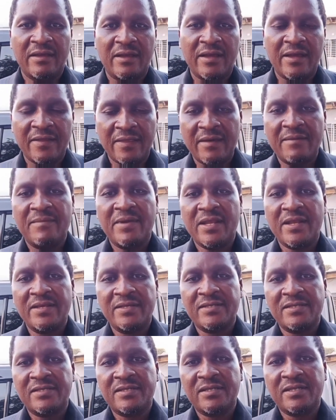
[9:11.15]
in the
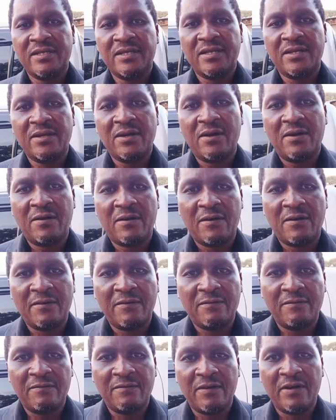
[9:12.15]
Ministry
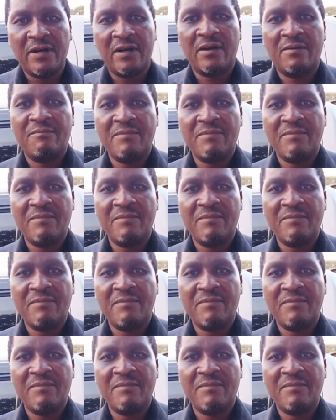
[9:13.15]
of